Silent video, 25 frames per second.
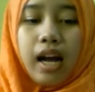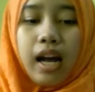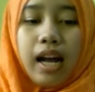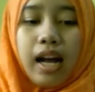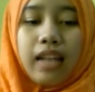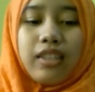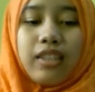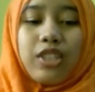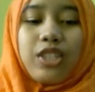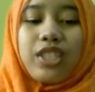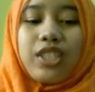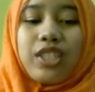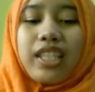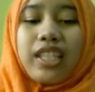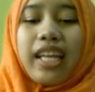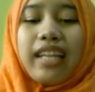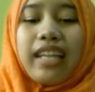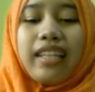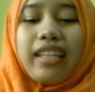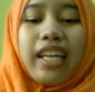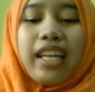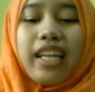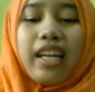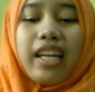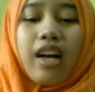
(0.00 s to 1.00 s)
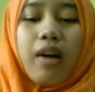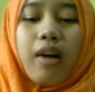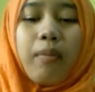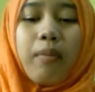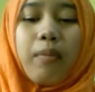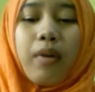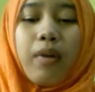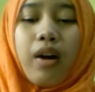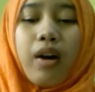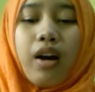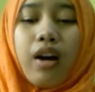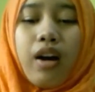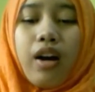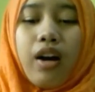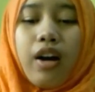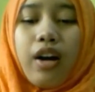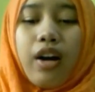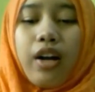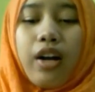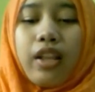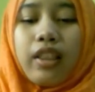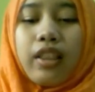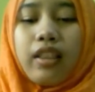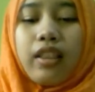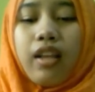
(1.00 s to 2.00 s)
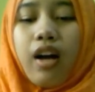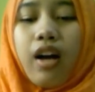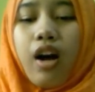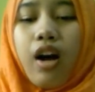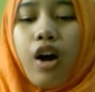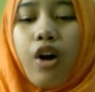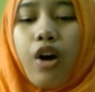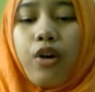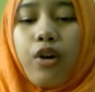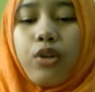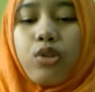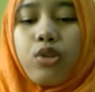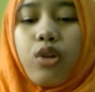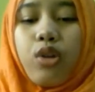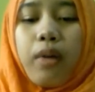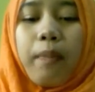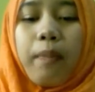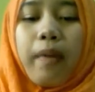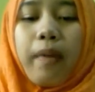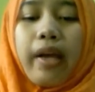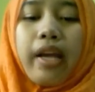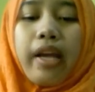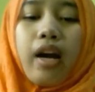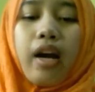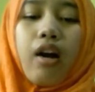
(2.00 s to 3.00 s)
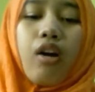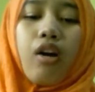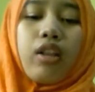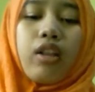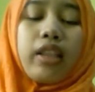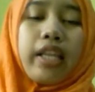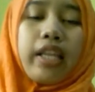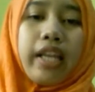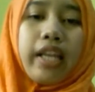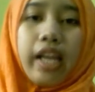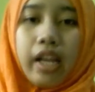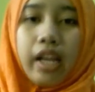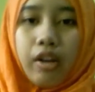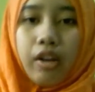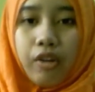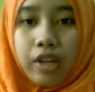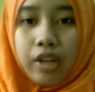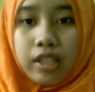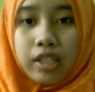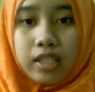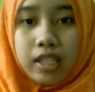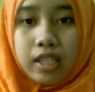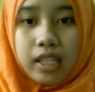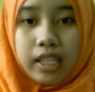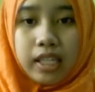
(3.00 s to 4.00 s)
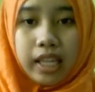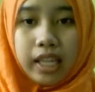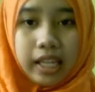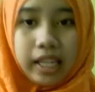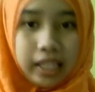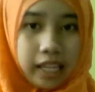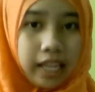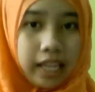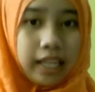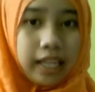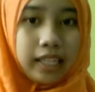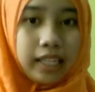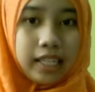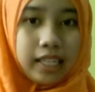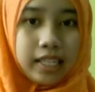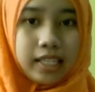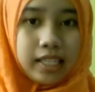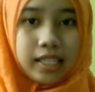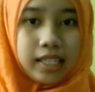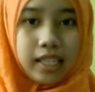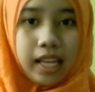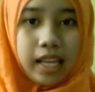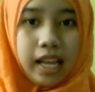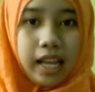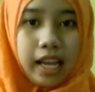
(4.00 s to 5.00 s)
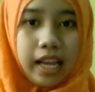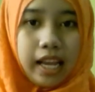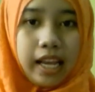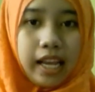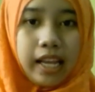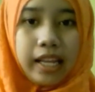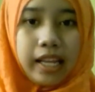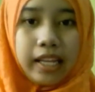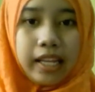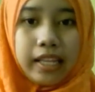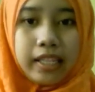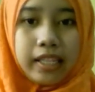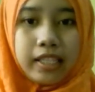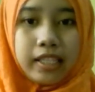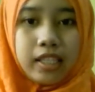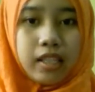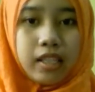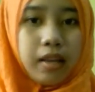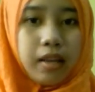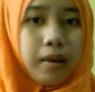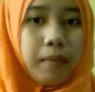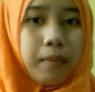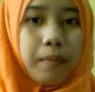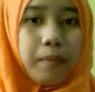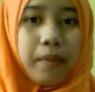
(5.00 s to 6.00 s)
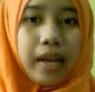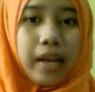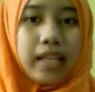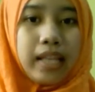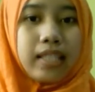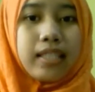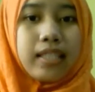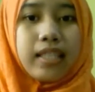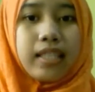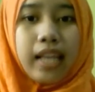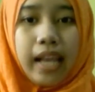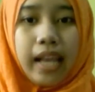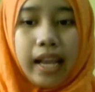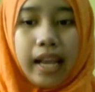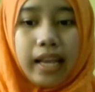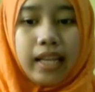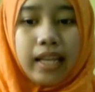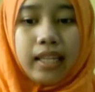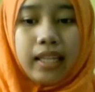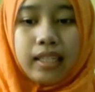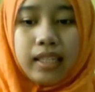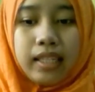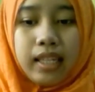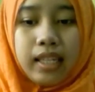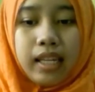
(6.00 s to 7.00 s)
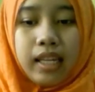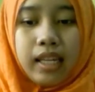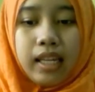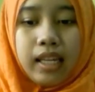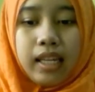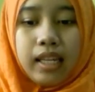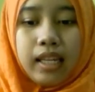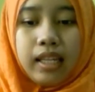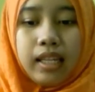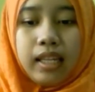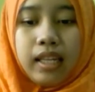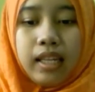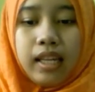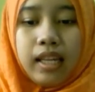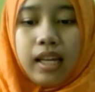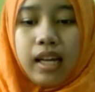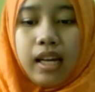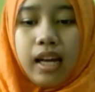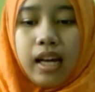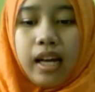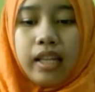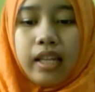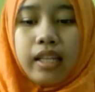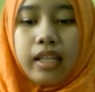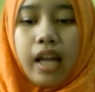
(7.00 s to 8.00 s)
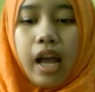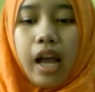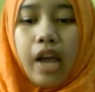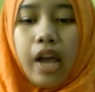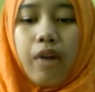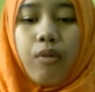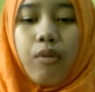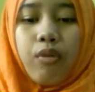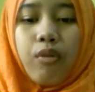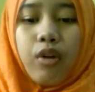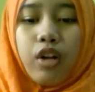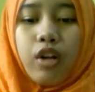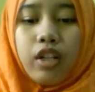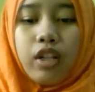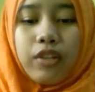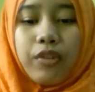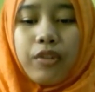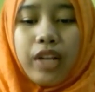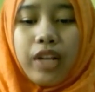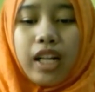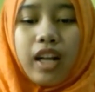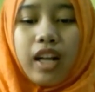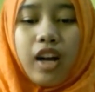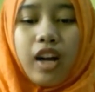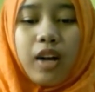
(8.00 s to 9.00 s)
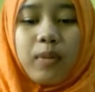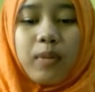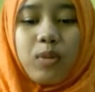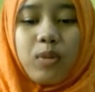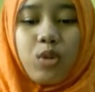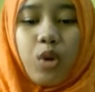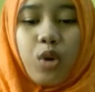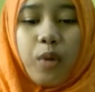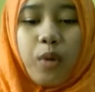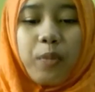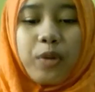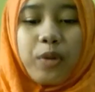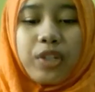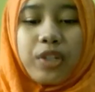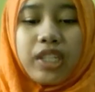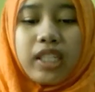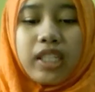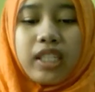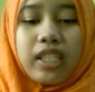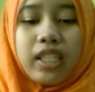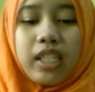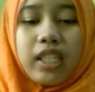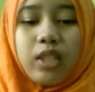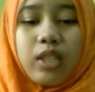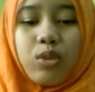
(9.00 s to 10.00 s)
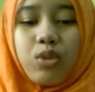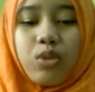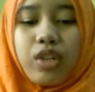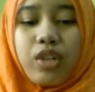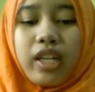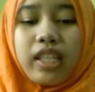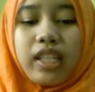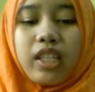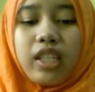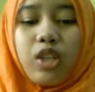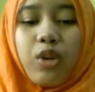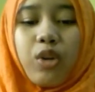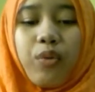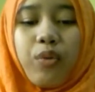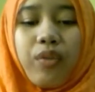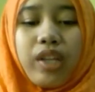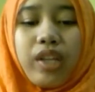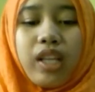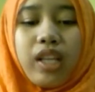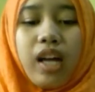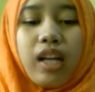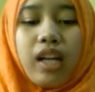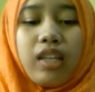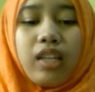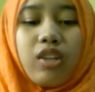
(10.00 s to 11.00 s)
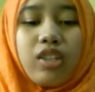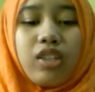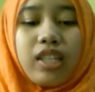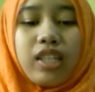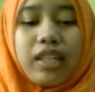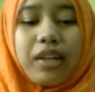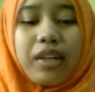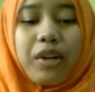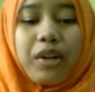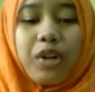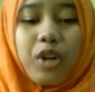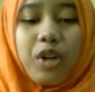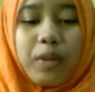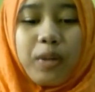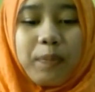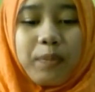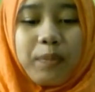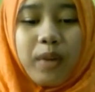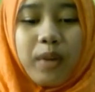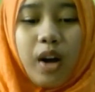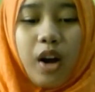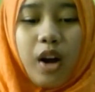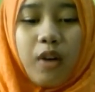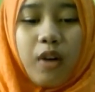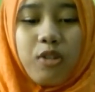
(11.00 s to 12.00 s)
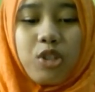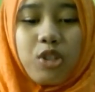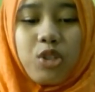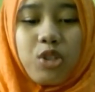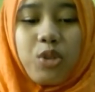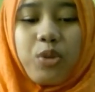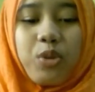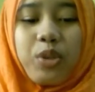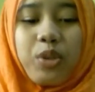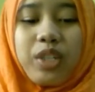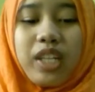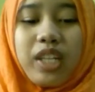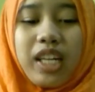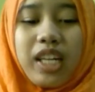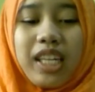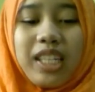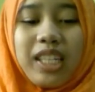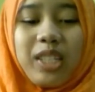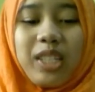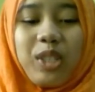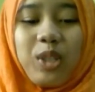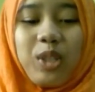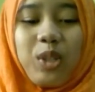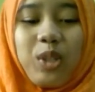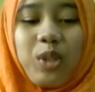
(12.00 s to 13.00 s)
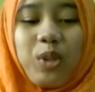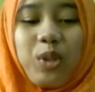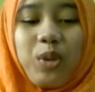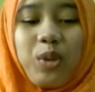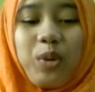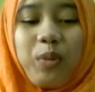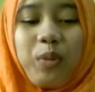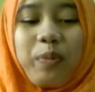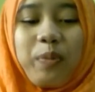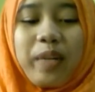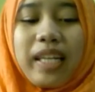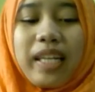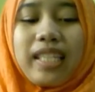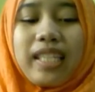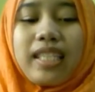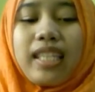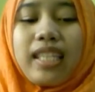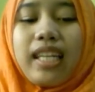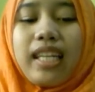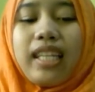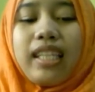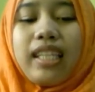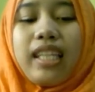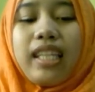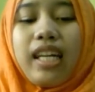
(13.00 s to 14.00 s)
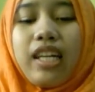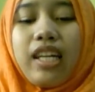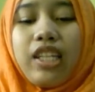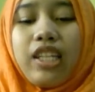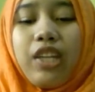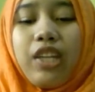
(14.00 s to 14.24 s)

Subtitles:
understanding about how to apply accounting equation in English is my say, and I will welcome the opportunity to return with another group of students to present a